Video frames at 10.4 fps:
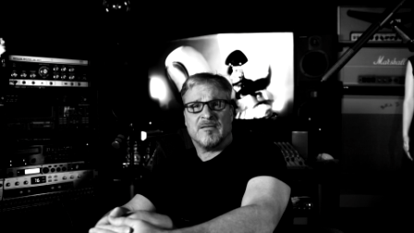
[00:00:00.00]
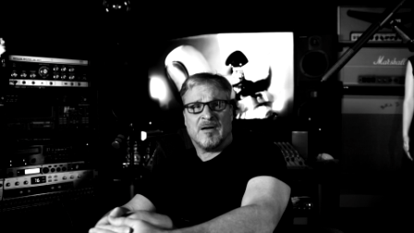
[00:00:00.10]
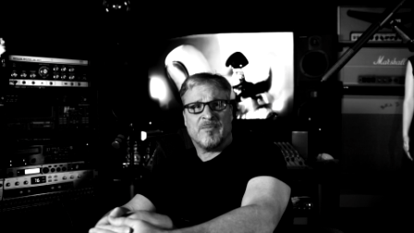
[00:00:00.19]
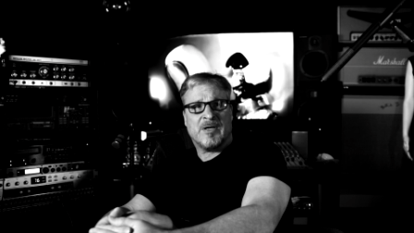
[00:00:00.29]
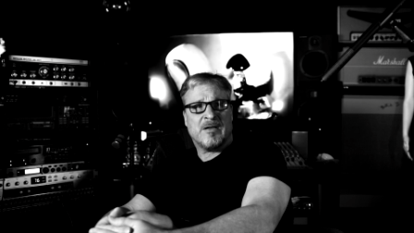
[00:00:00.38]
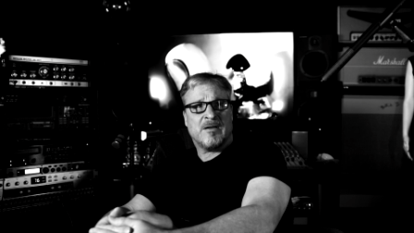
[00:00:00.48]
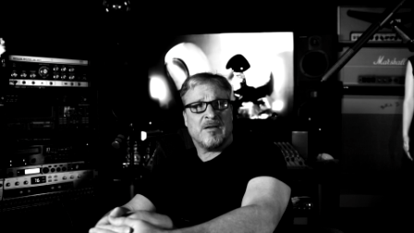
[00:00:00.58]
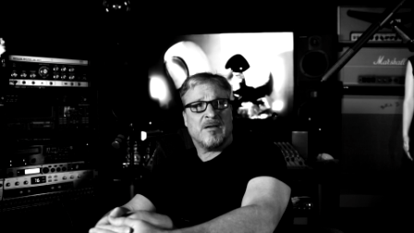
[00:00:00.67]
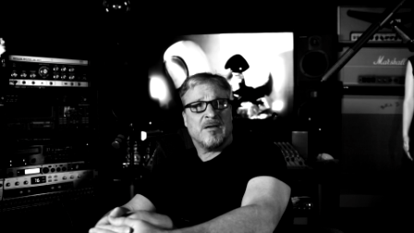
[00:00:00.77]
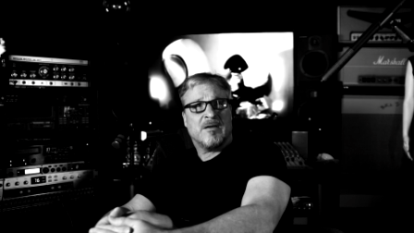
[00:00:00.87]
I mean,
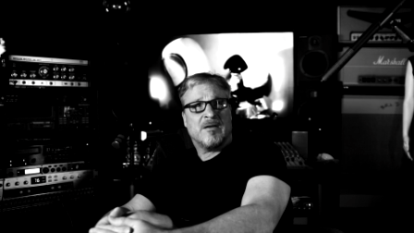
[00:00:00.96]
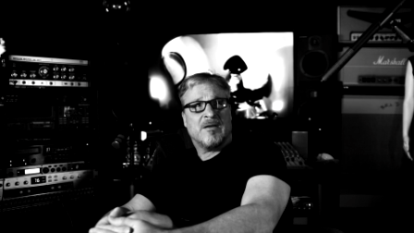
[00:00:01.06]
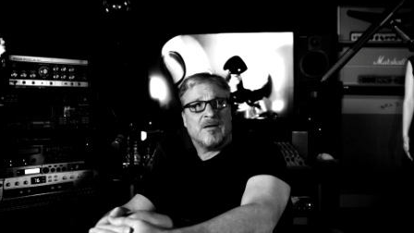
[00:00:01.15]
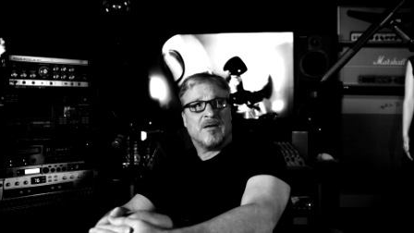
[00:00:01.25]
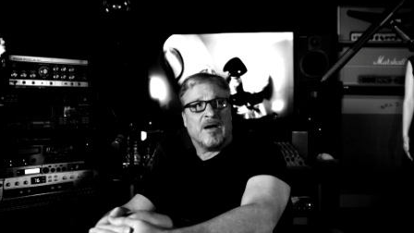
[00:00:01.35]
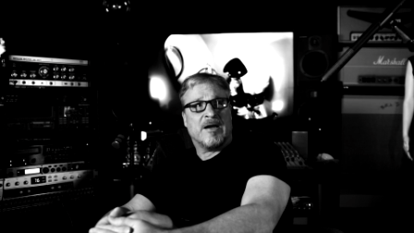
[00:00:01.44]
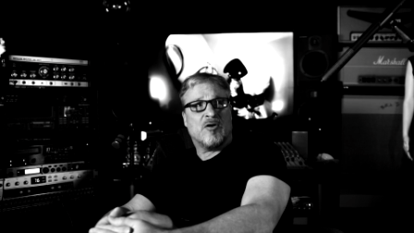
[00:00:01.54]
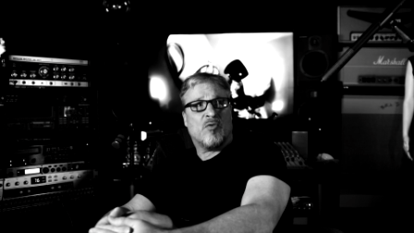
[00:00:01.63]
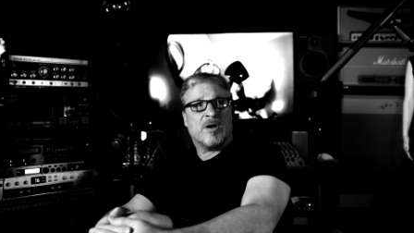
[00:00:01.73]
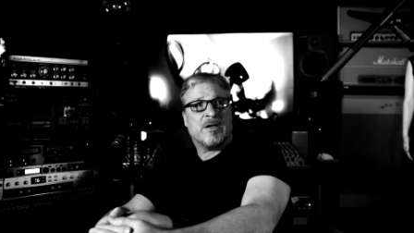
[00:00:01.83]
I
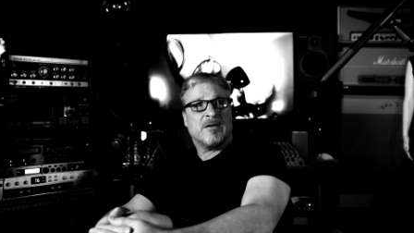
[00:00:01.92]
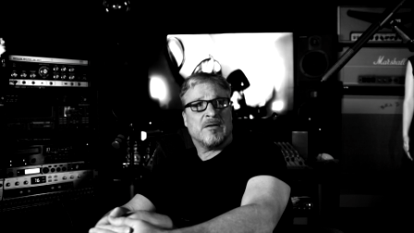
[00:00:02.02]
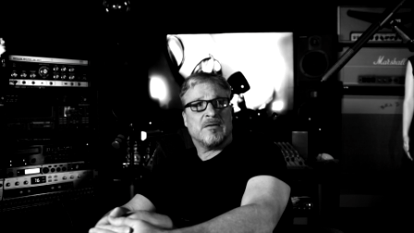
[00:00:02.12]
don't want to,